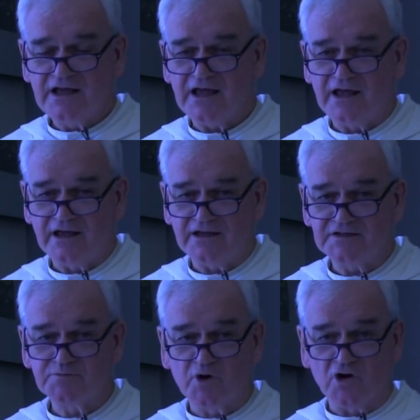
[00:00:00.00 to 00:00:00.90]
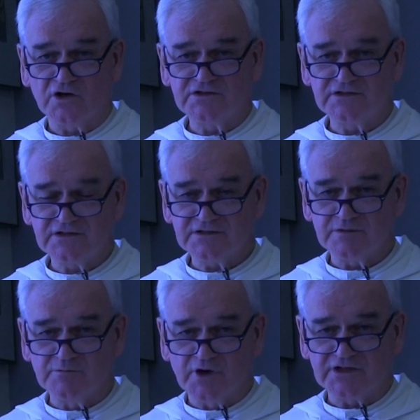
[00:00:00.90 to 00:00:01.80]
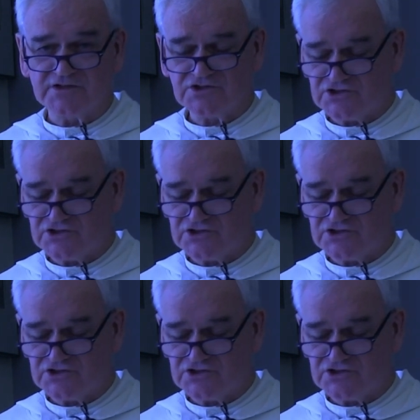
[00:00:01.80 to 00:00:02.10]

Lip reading: it's broad but it's